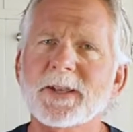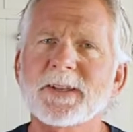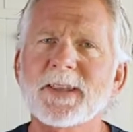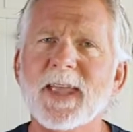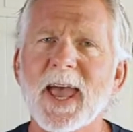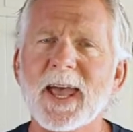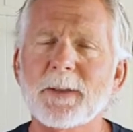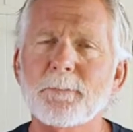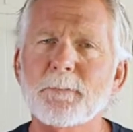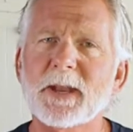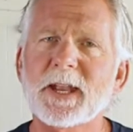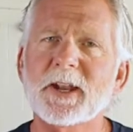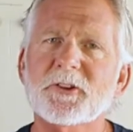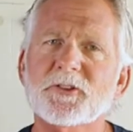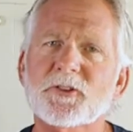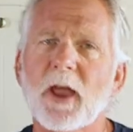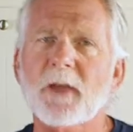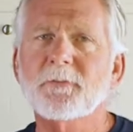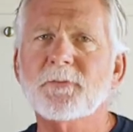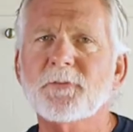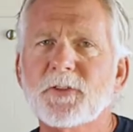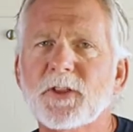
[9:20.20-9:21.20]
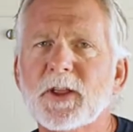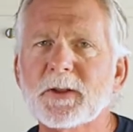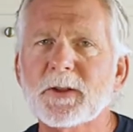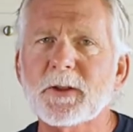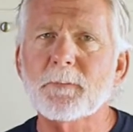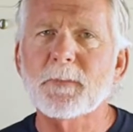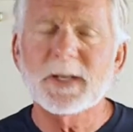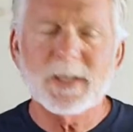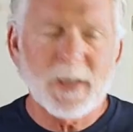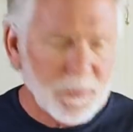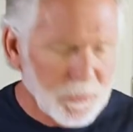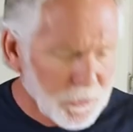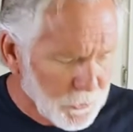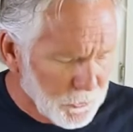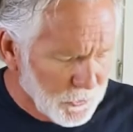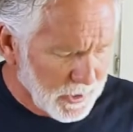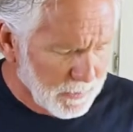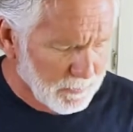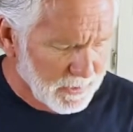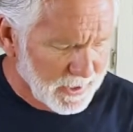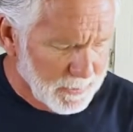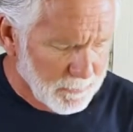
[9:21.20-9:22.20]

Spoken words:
10 minutes. I flipped them at the 30-minute